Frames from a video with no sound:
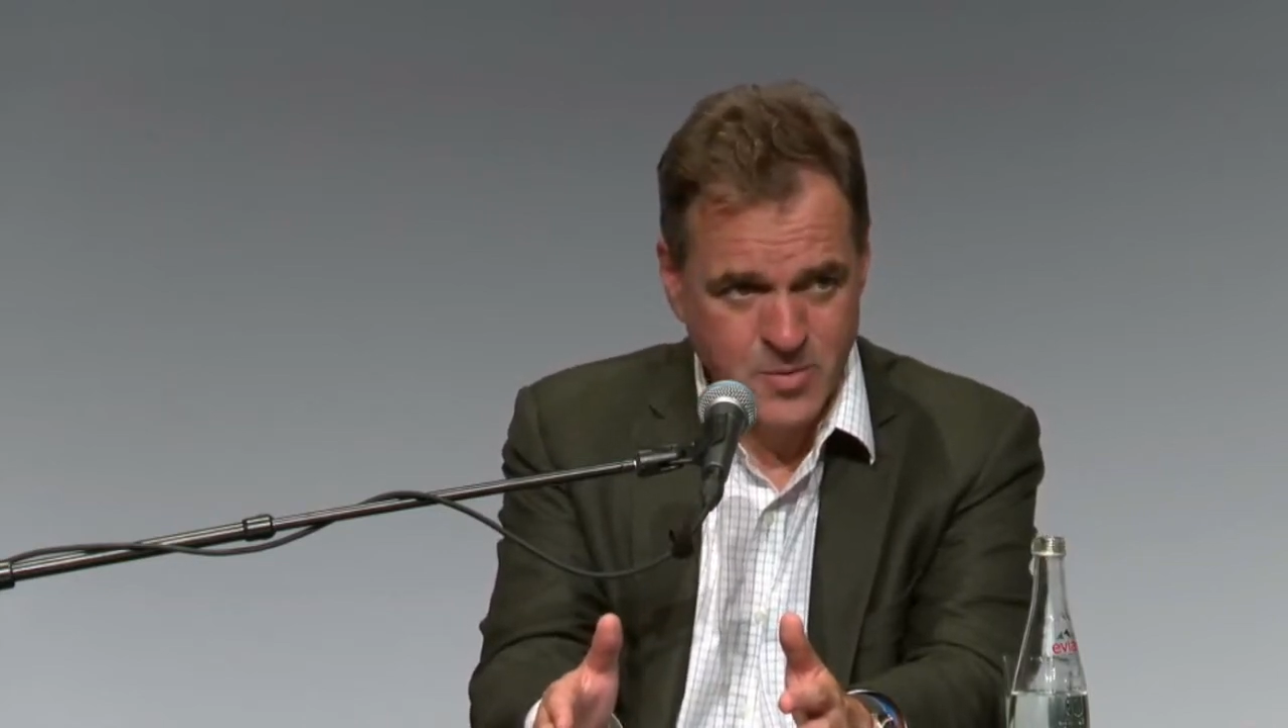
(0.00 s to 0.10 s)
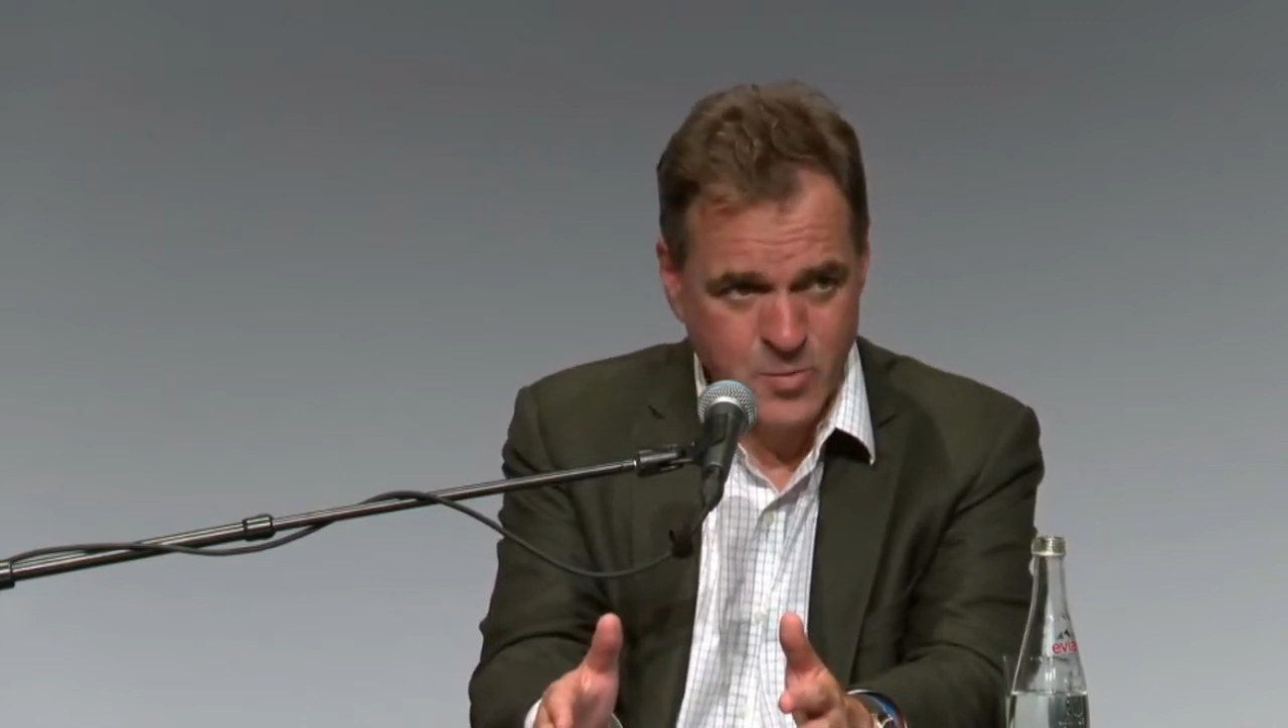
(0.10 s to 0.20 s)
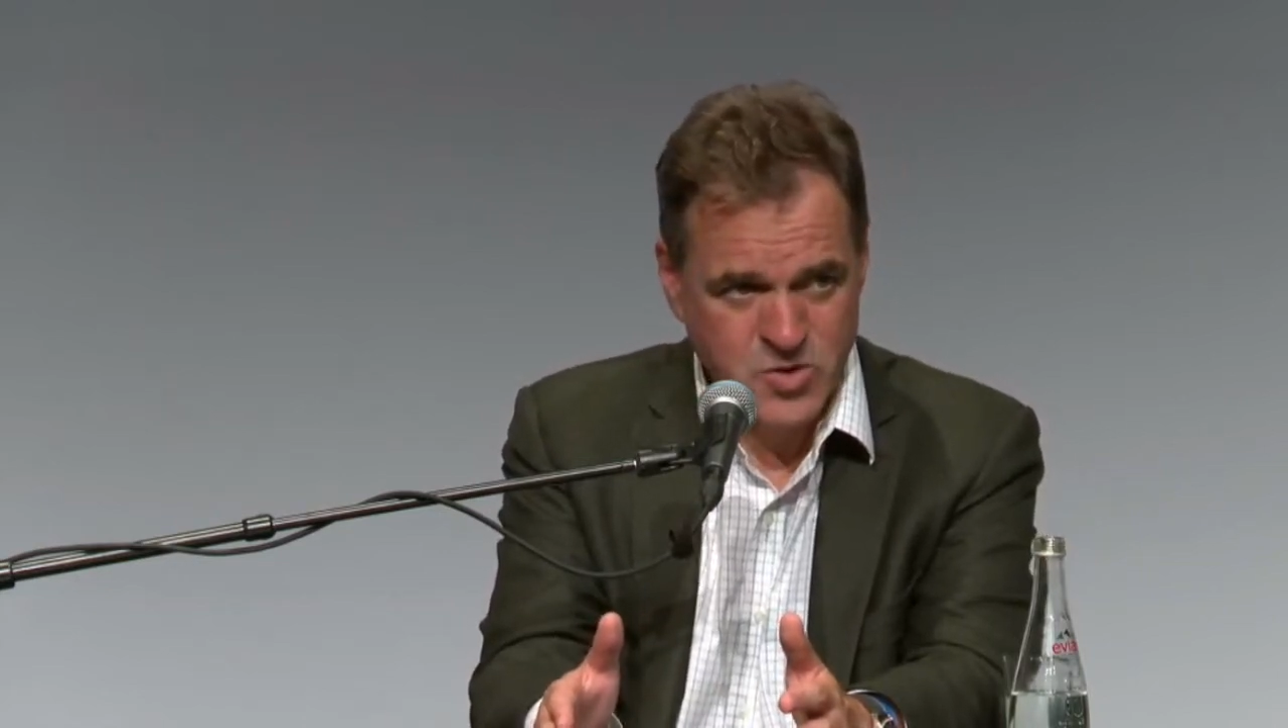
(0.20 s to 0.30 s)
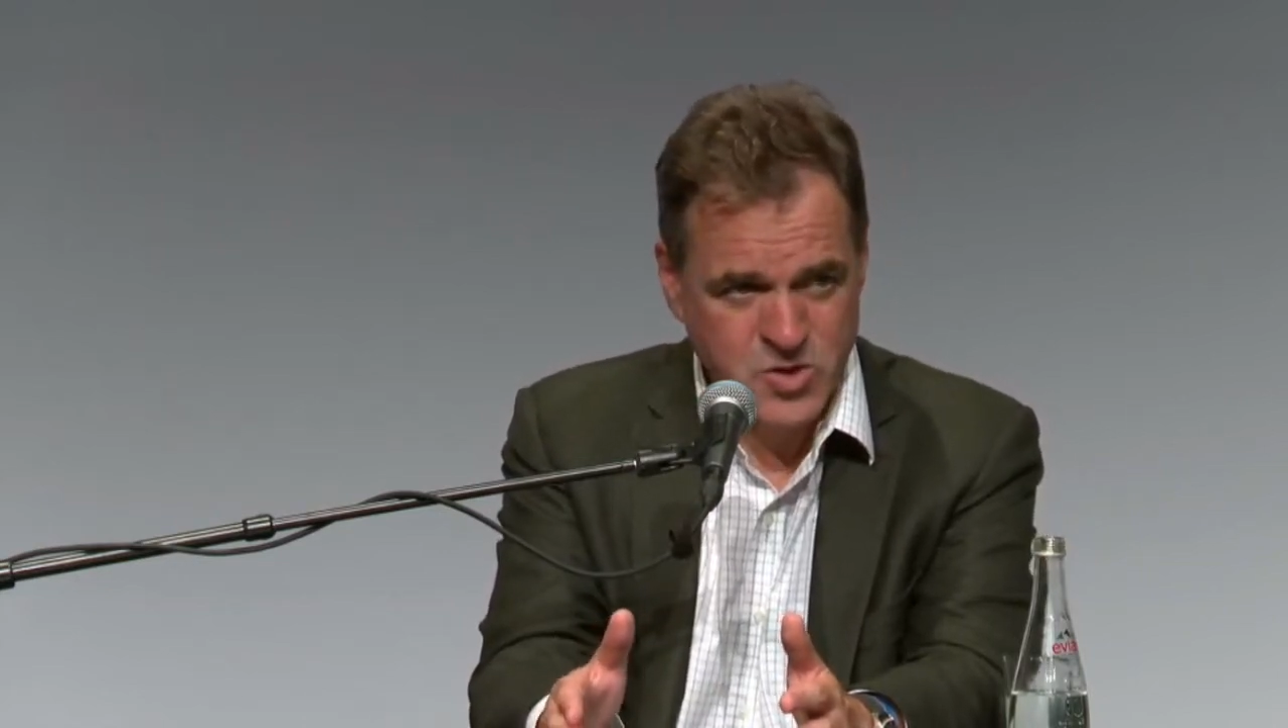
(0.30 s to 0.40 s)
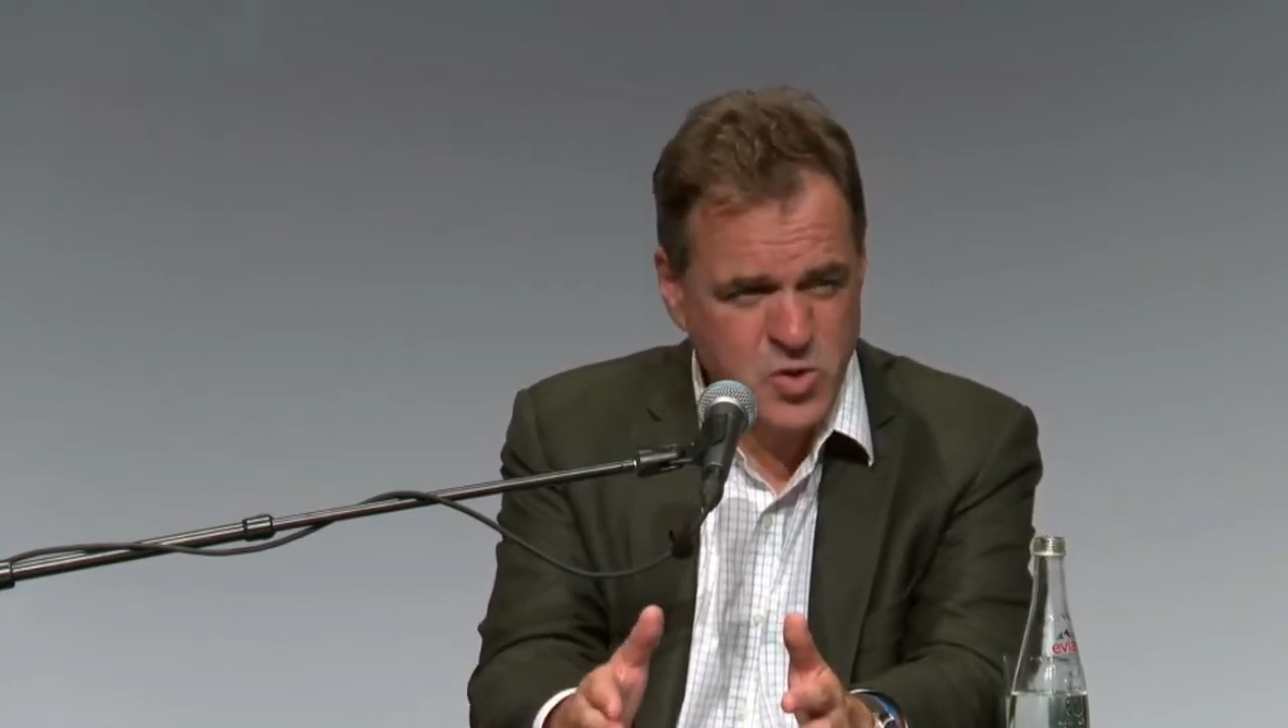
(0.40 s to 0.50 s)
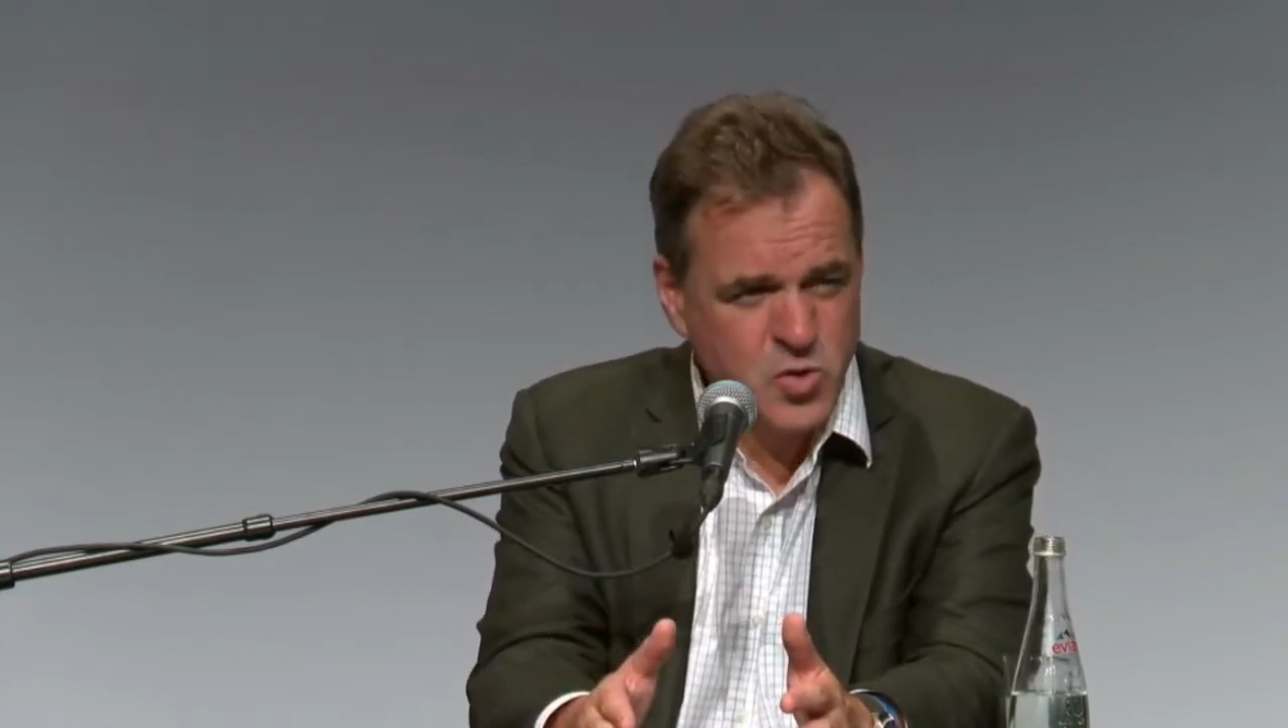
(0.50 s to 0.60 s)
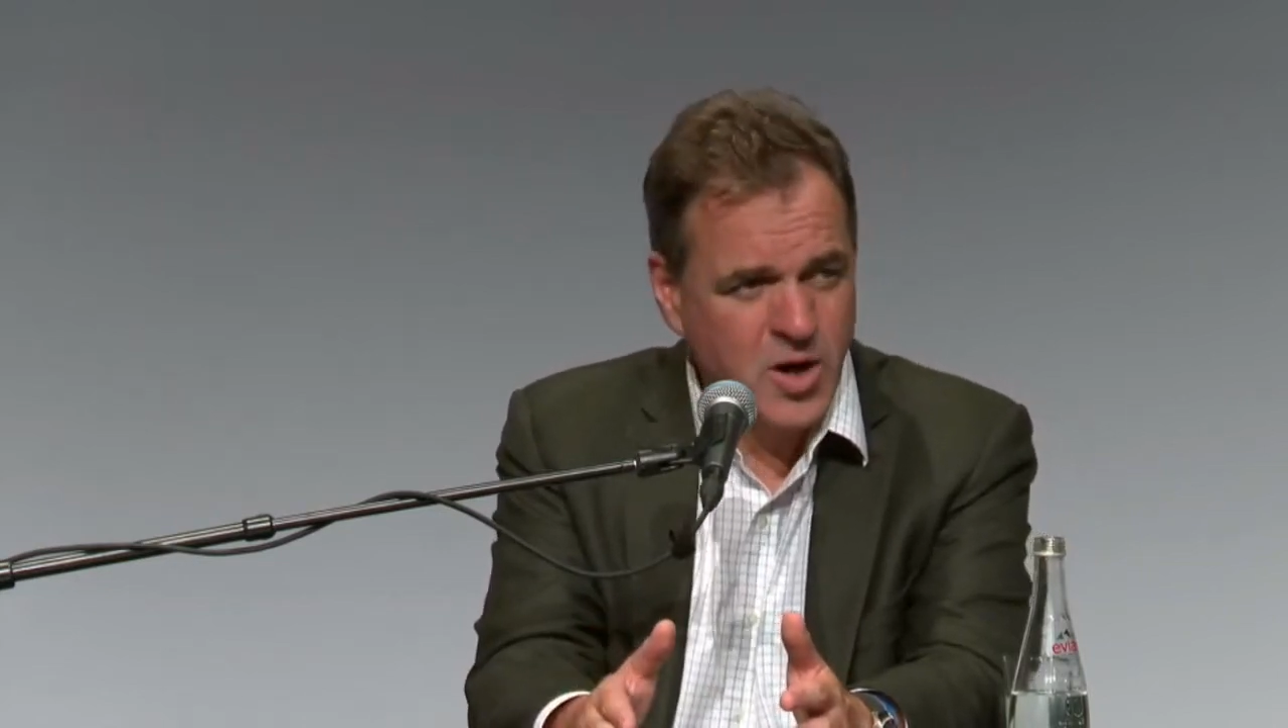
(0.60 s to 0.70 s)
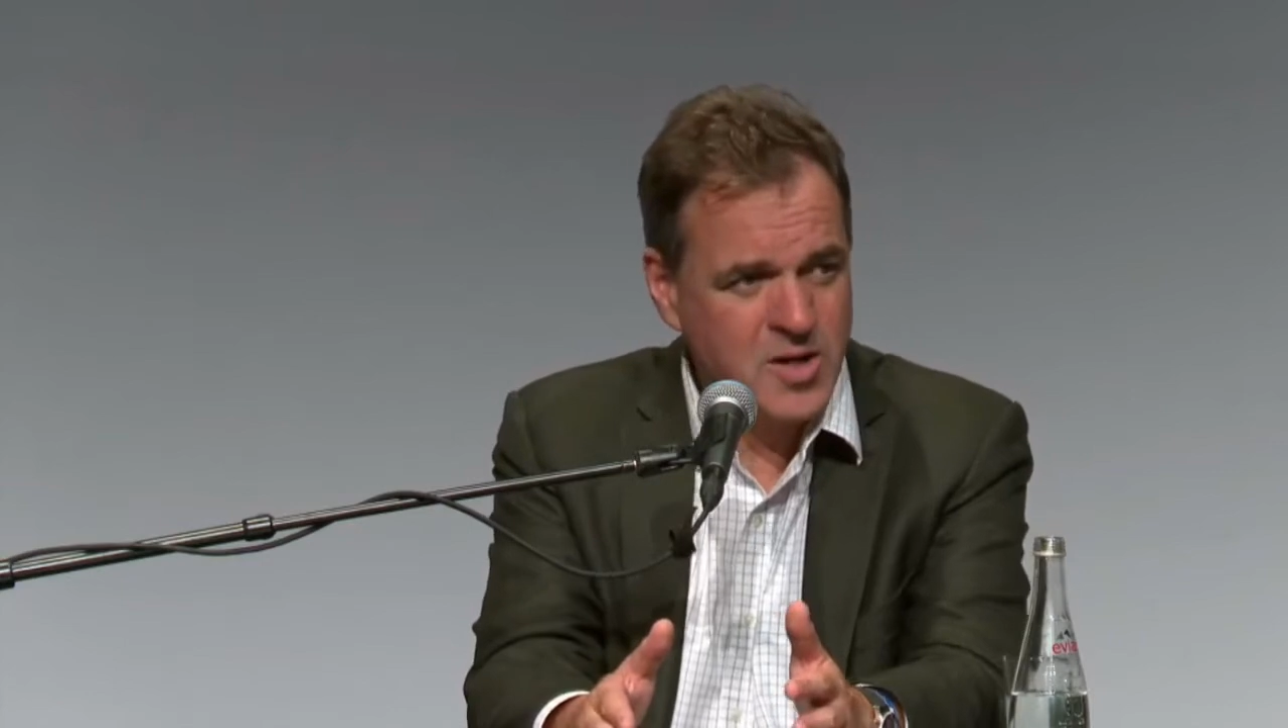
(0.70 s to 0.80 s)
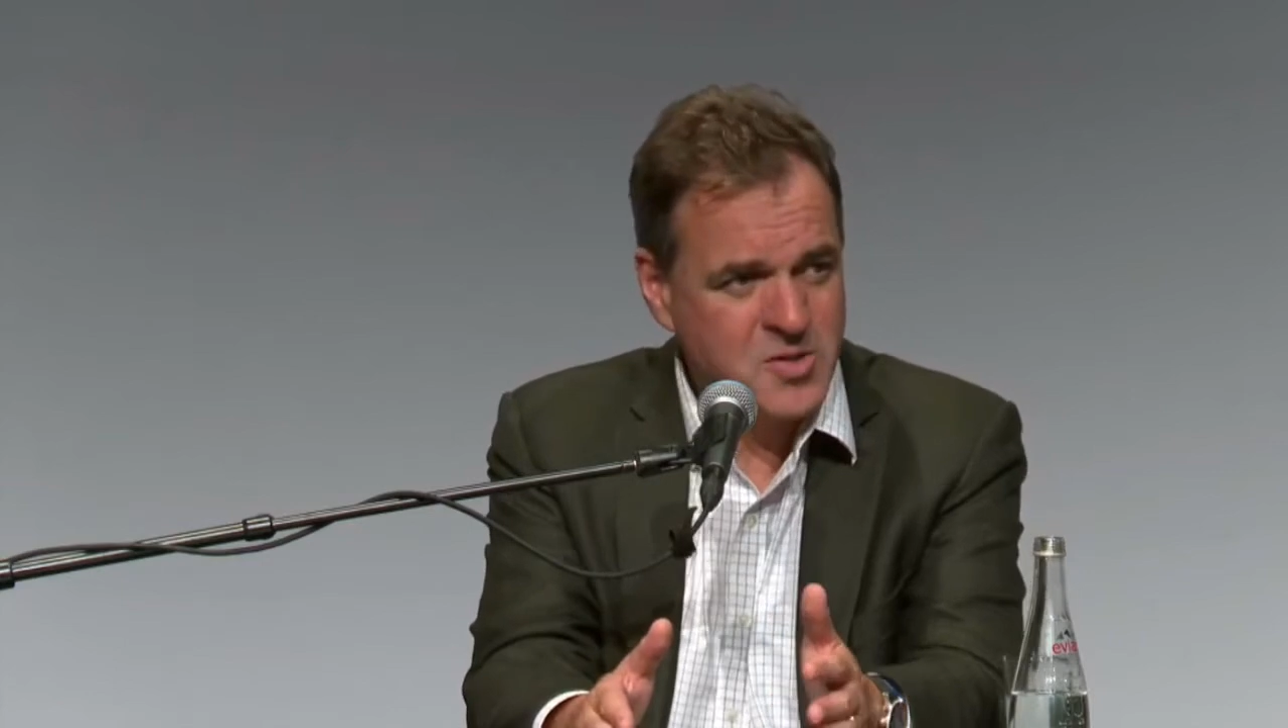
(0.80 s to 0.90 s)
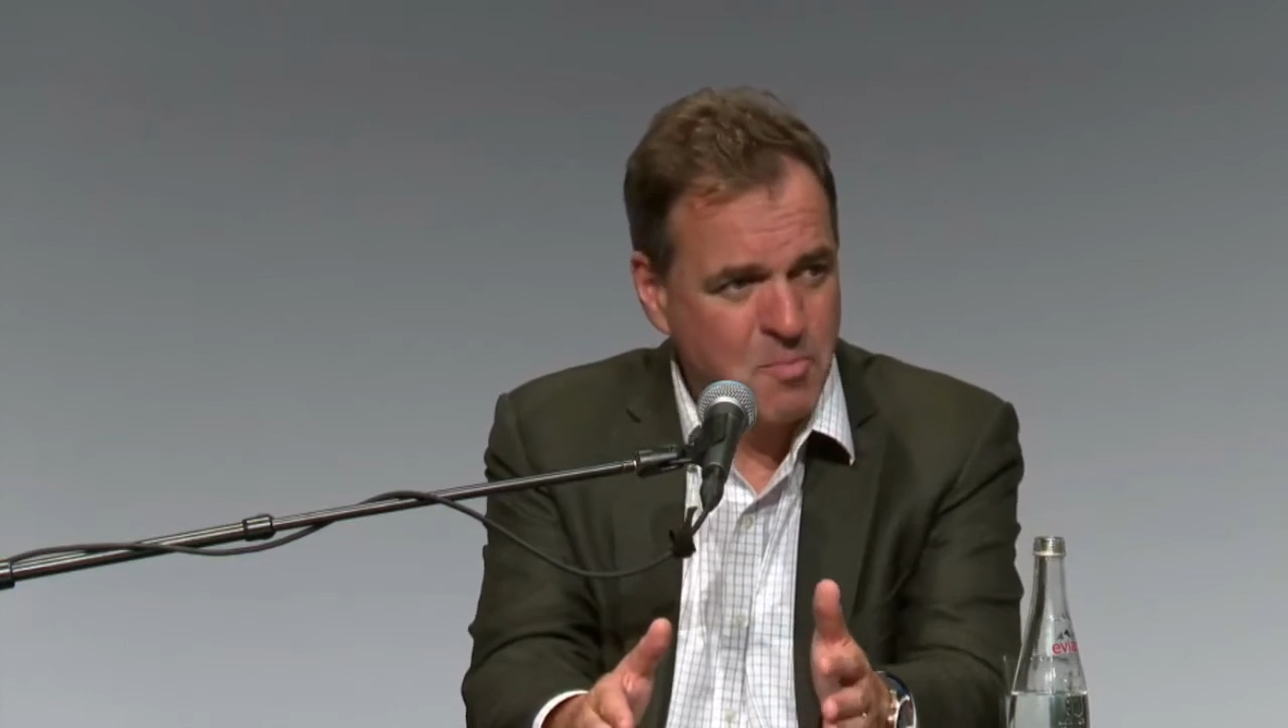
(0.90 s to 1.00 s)
was to
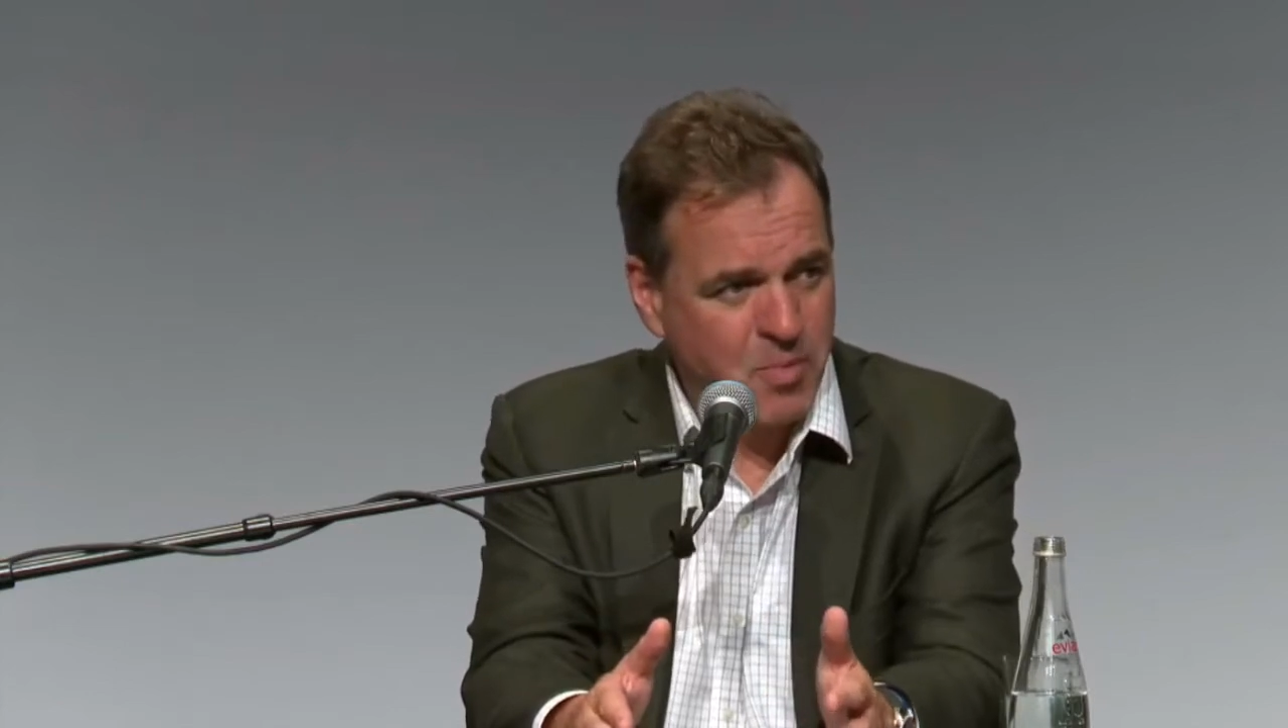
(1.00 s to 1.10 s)
try to